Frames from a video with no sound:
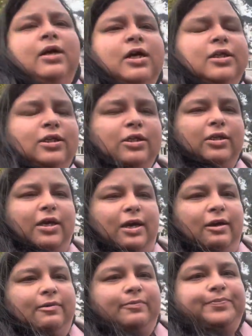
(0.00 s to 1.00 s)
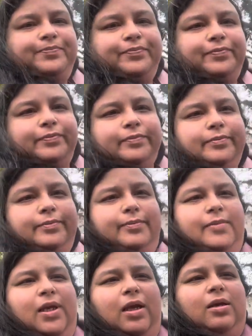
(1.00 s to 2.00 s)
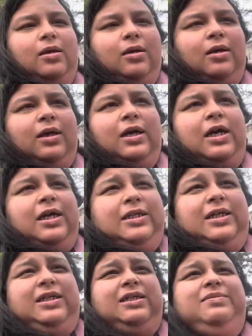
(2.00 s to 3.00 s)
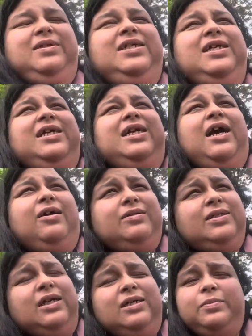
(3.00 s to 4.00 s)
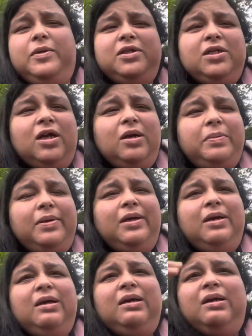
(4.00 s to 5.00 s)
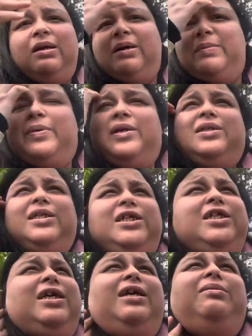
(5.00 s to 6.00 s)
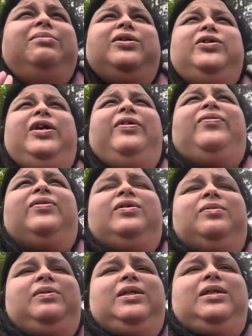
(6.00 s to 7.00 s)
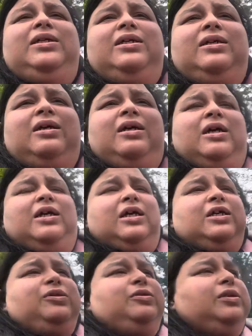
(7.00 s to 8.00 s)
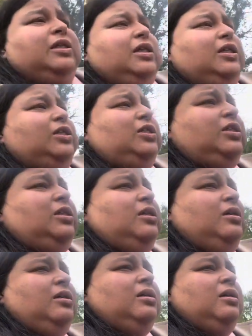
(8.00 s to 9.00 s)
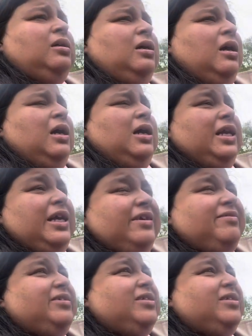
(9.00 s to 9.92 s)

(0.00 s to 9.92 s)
So yeah, this is me sitting outside the bus stop. But it's a shame the tree in front of me is losing its leaves.